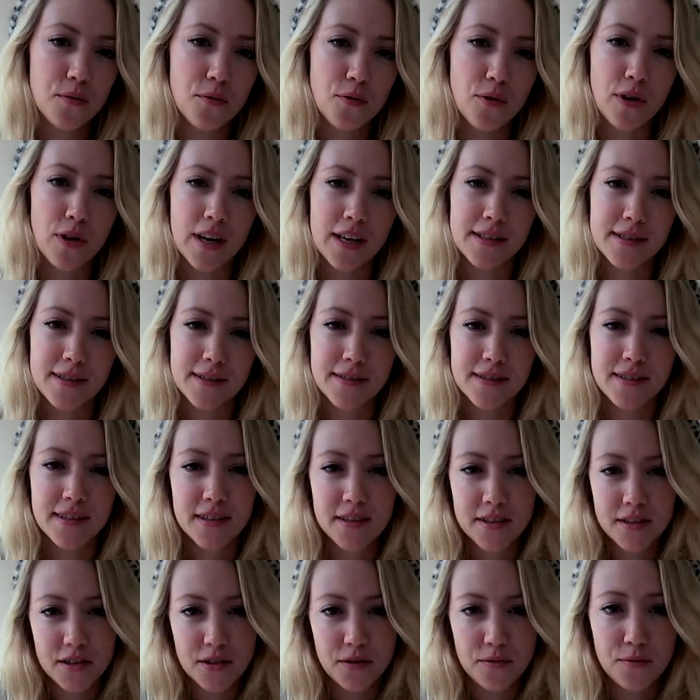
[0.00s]

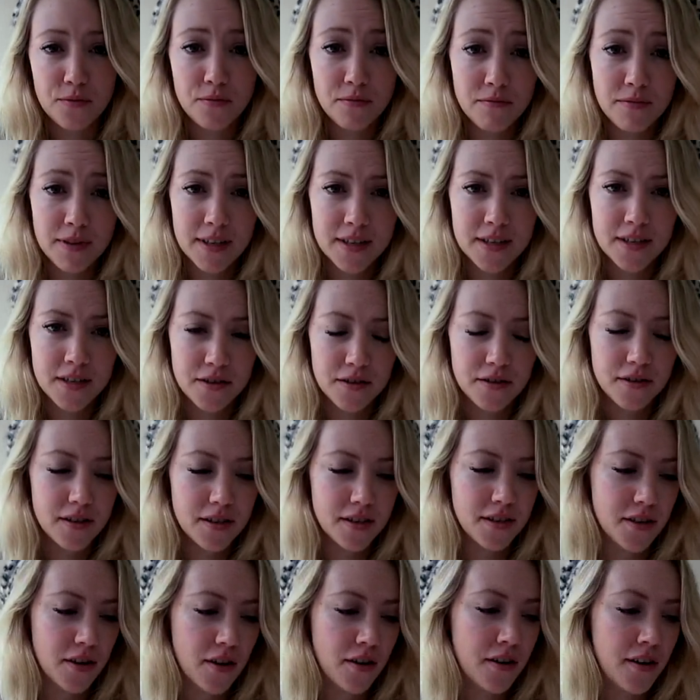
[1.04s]
lessons do you wish you
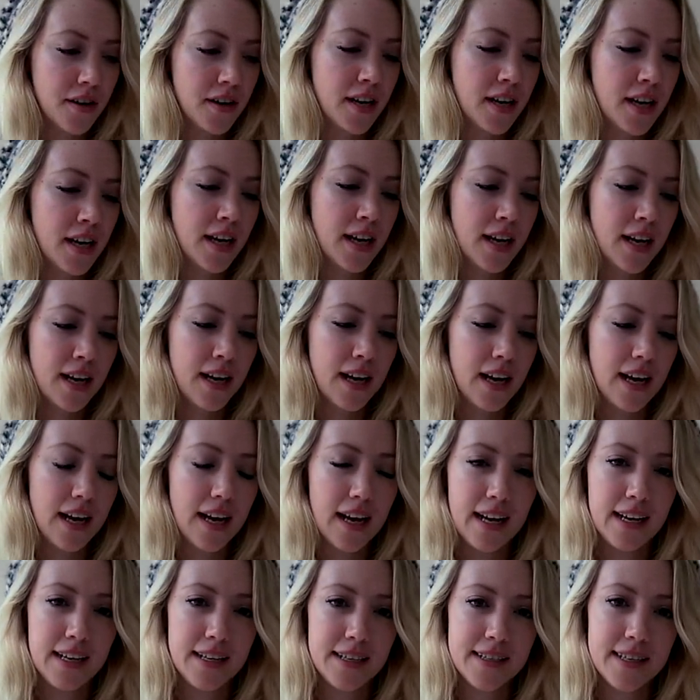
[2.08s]
had known?
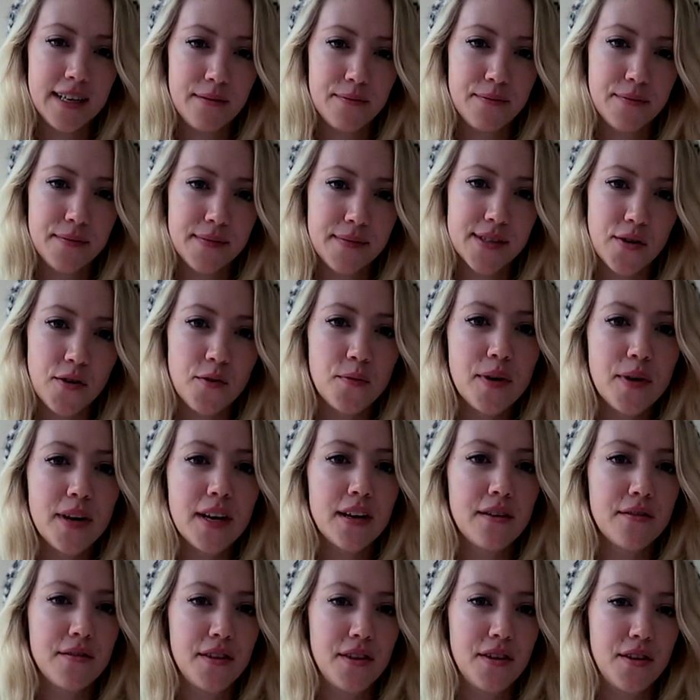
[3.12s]
And so
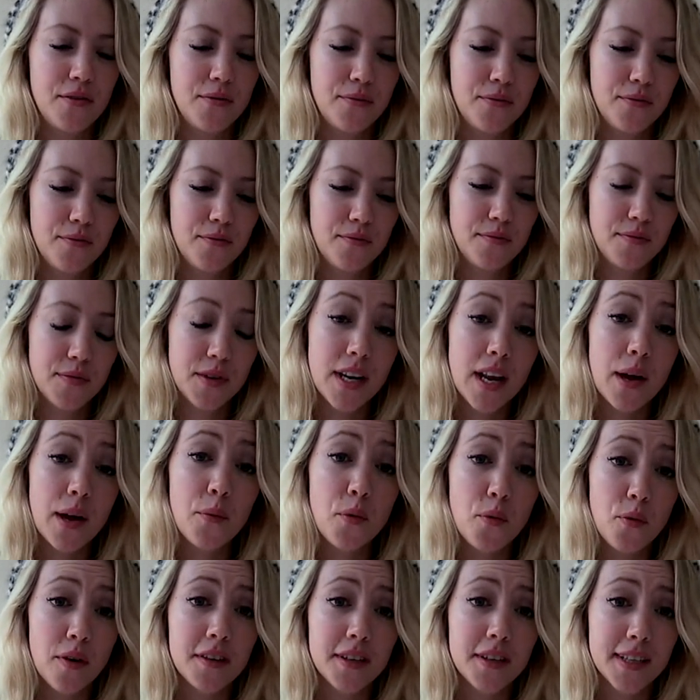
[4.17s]
many of them, the
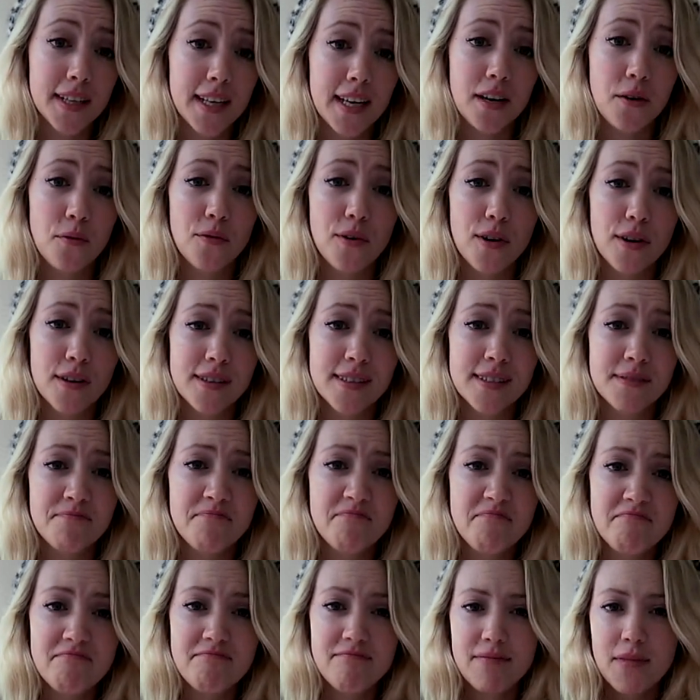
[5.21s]
number one thing was,
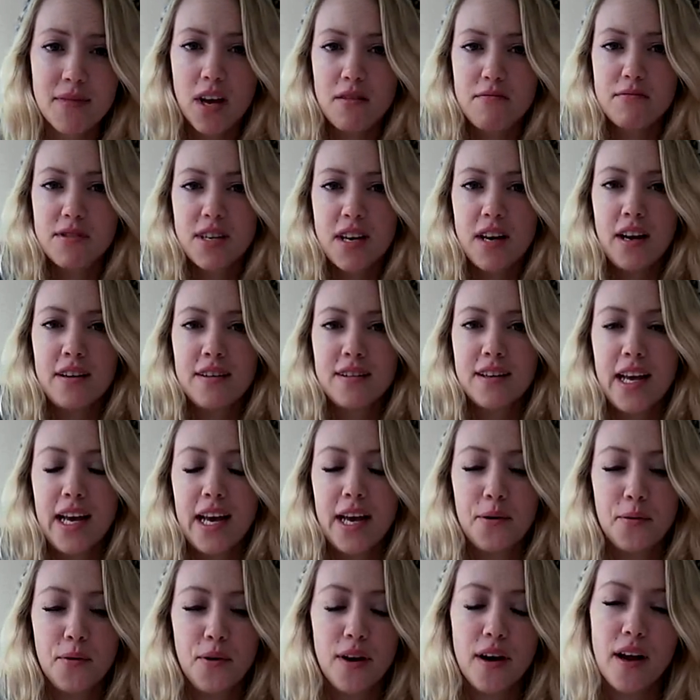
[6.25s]
I wish I hadn't
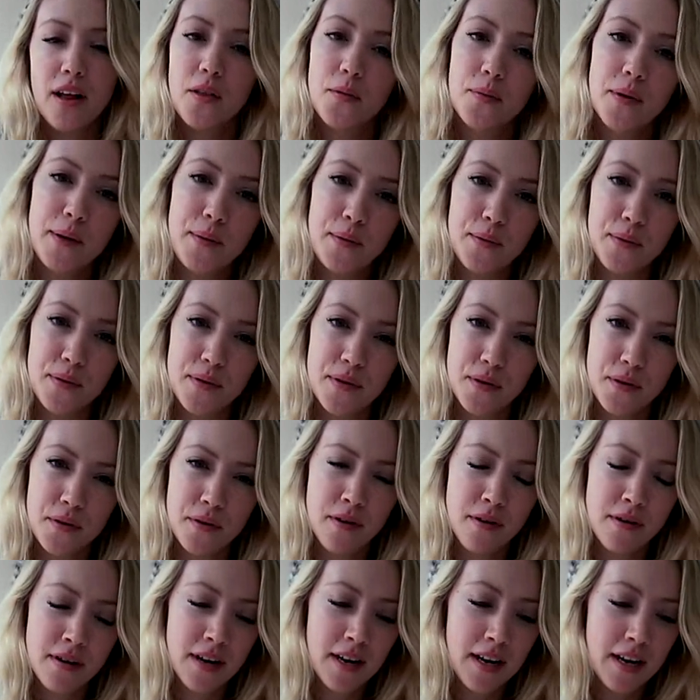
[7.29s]
cared what other people had
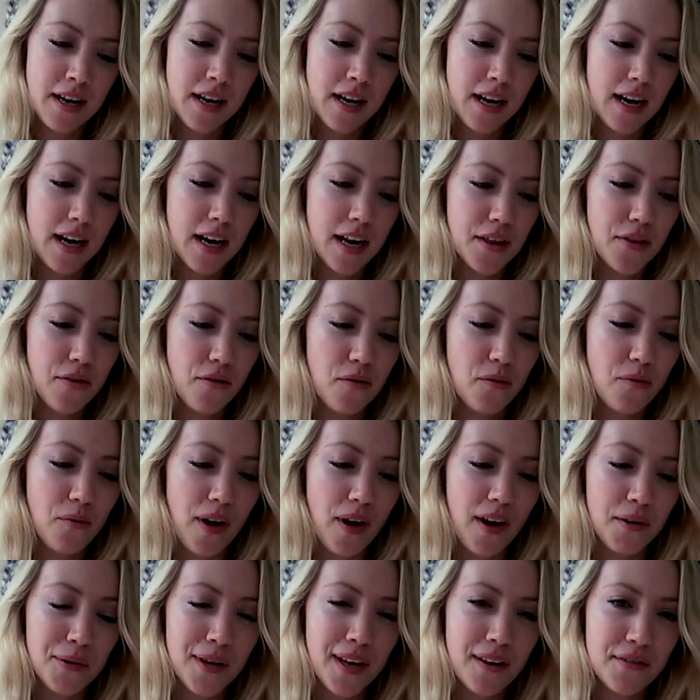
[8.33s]
thought. And I thought,
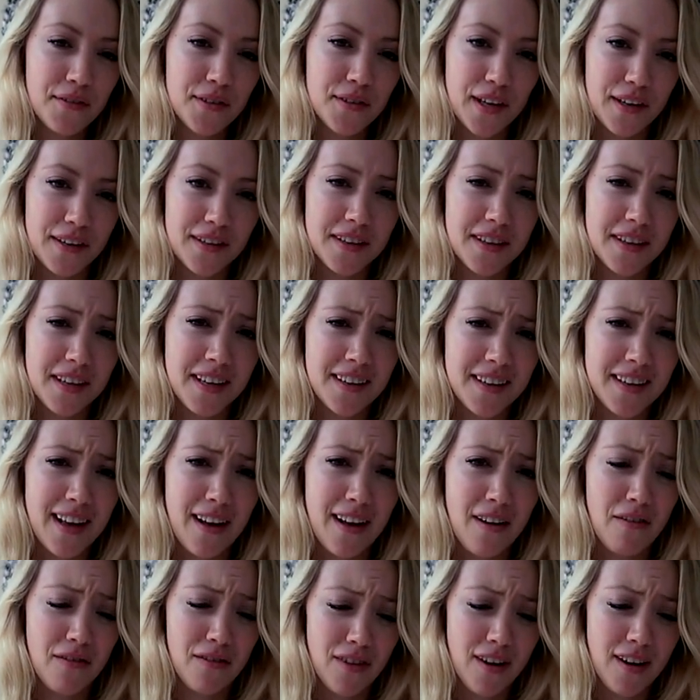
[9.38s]
why do we have to get to the end of
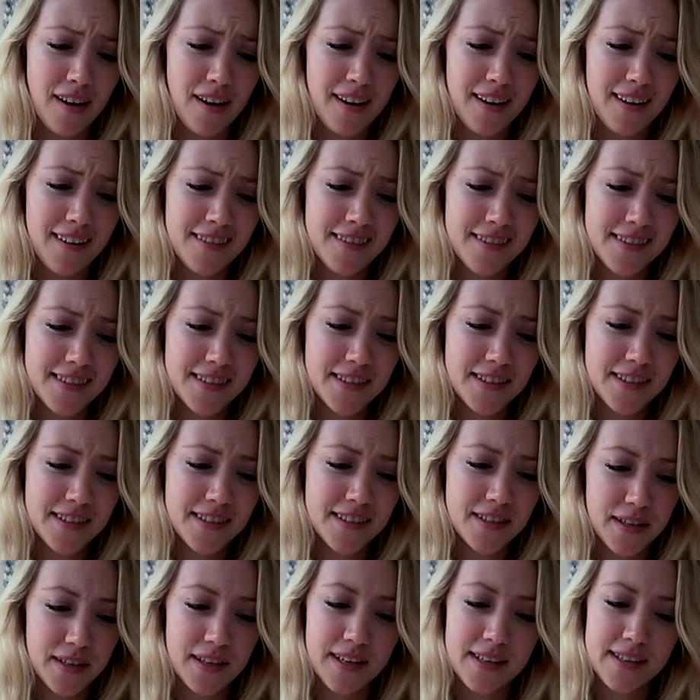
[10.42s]
our lives to
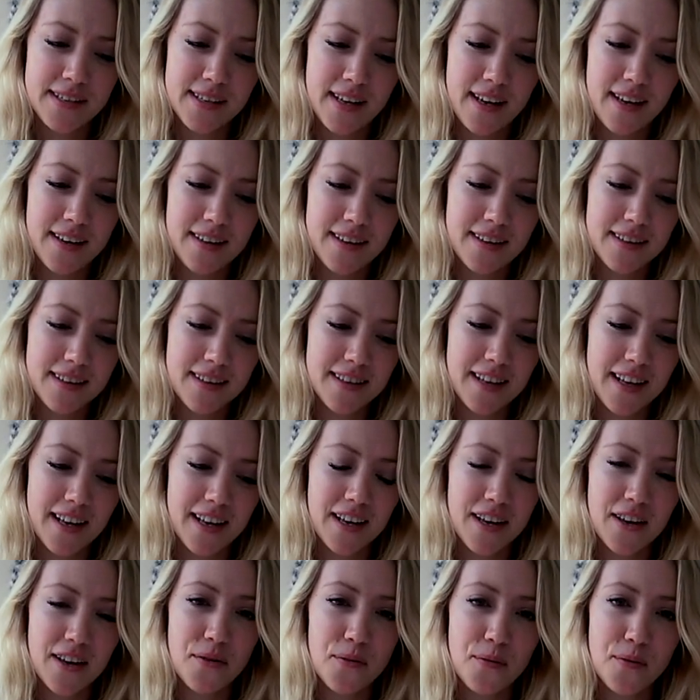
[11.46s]
realise that?
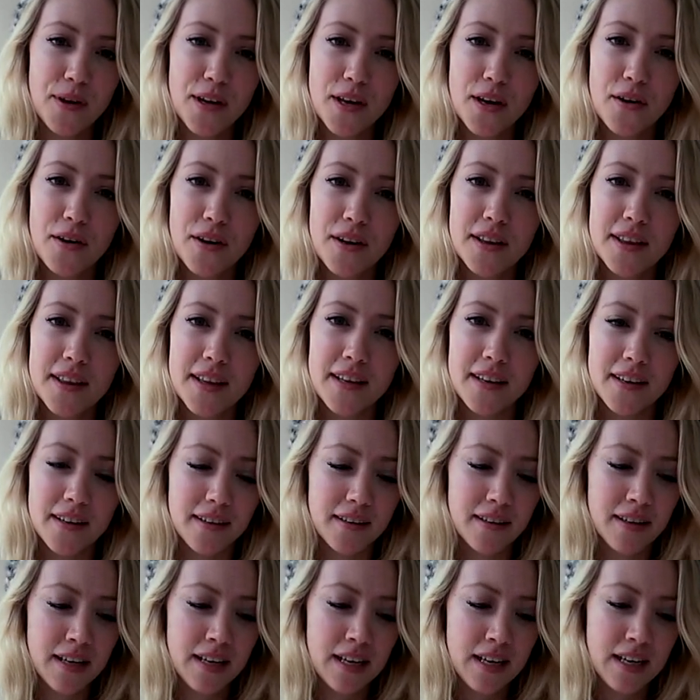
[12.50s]
Like, we are at
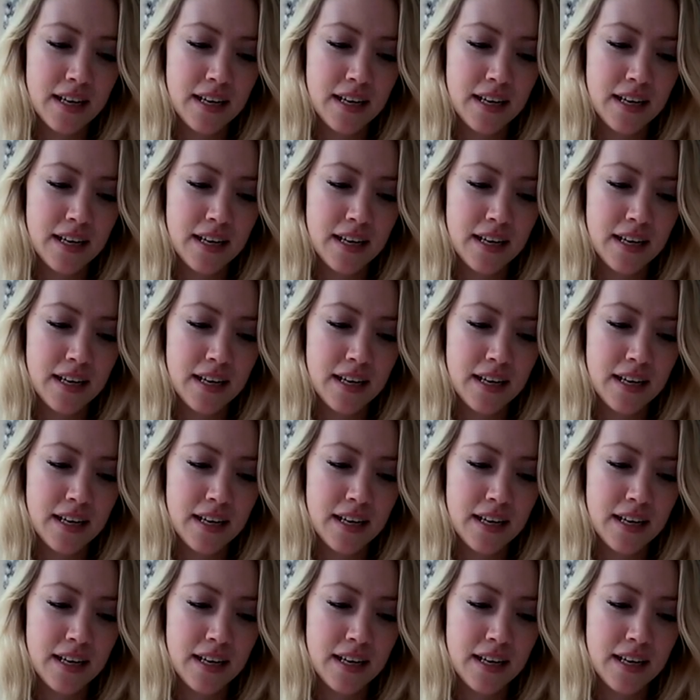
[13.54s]
the...